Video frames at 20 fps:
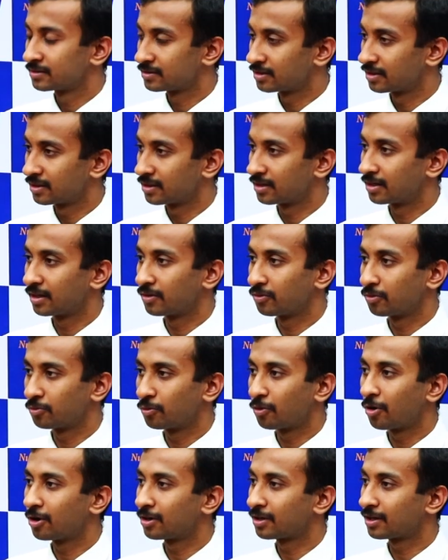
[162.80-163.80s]
Sir,
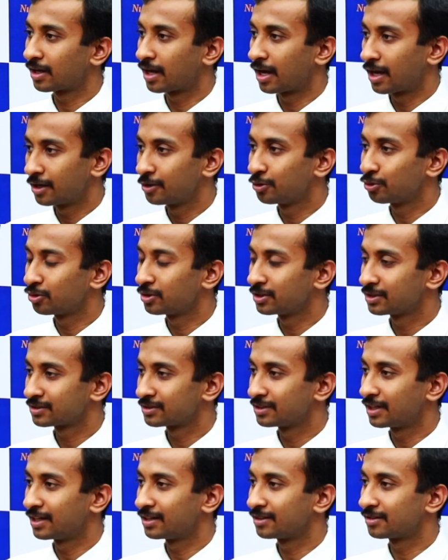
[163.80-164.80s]
what I know is
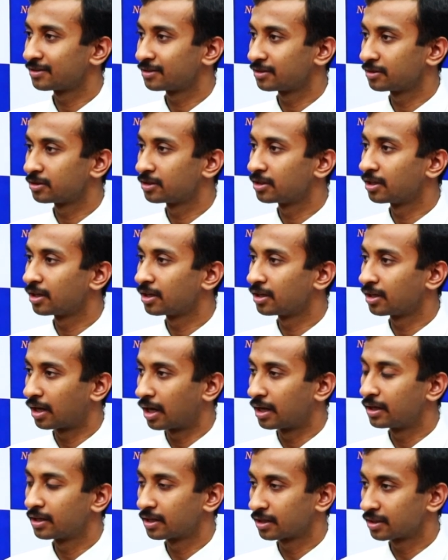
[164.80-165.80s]
that the
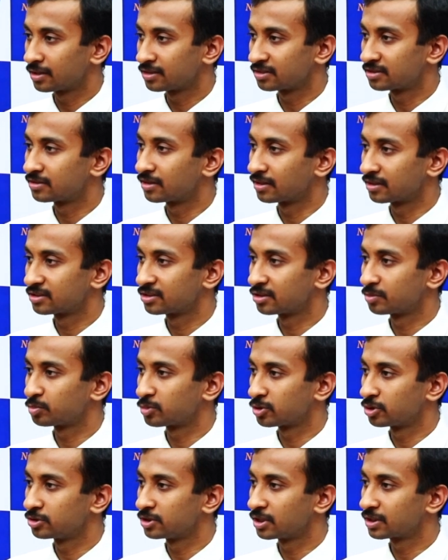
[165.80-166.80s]
under construction
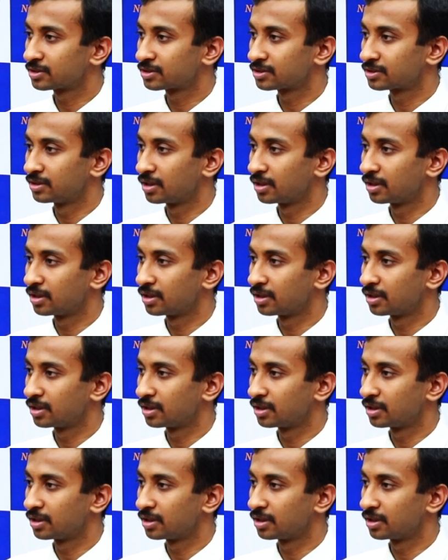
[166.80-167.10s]
projects,